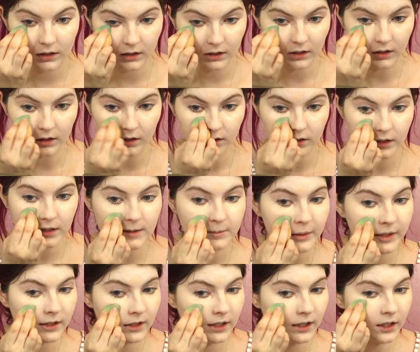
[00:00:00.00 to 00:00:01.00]
You know, it's
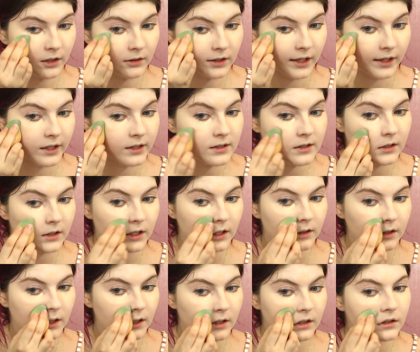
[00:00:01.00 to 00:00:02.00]
blending out nicely.
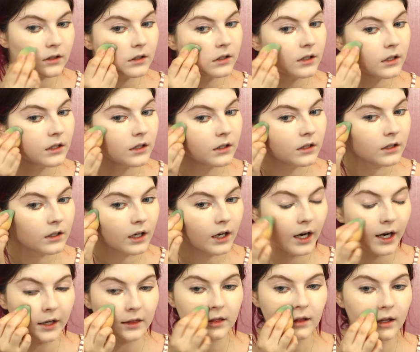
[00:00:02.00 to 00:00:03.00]
Like,
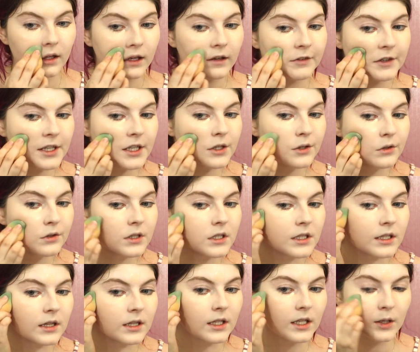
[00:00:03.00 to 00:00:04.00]
I think if I used
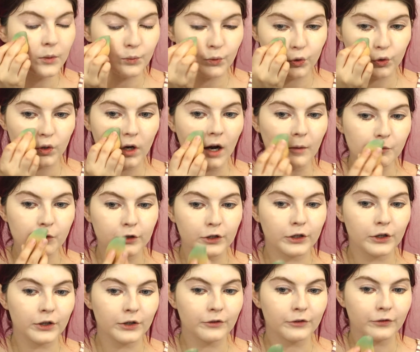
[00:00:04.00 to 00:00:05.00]
the
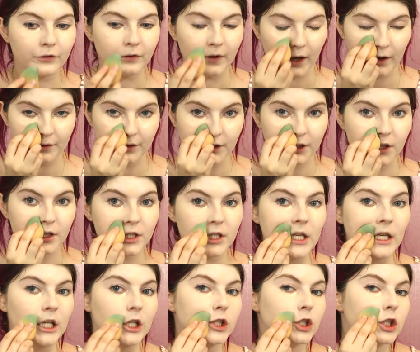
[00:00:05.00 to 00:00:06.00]
proper
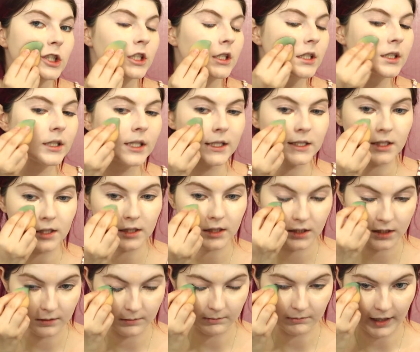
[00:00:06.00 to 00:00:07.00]
foundation, that's
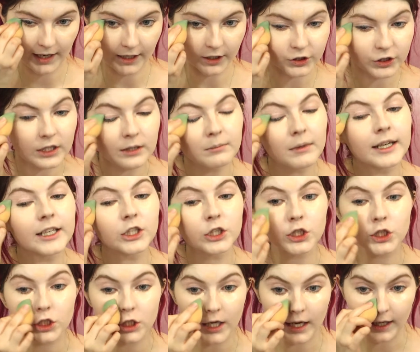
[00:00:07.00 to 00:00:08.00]
actually my
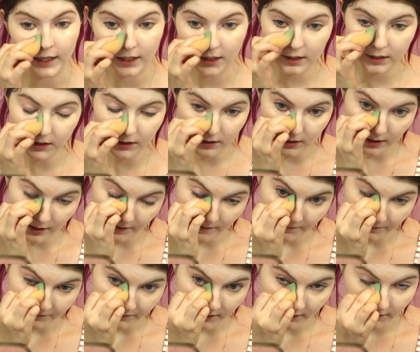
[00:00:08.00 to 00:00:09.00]
shade,
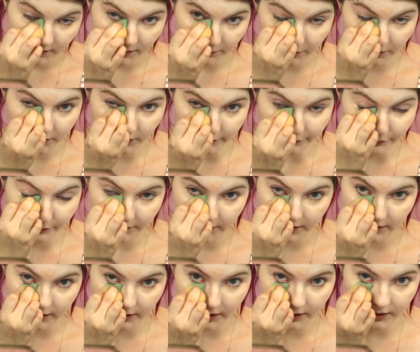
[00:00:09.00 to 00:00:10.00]
it would look
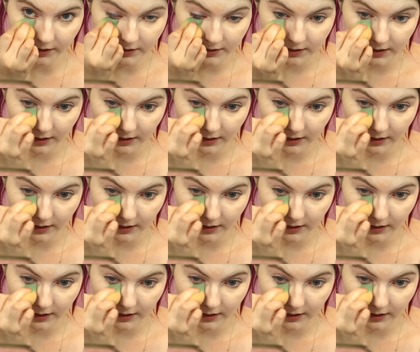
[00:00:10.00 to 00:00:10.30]
really nice.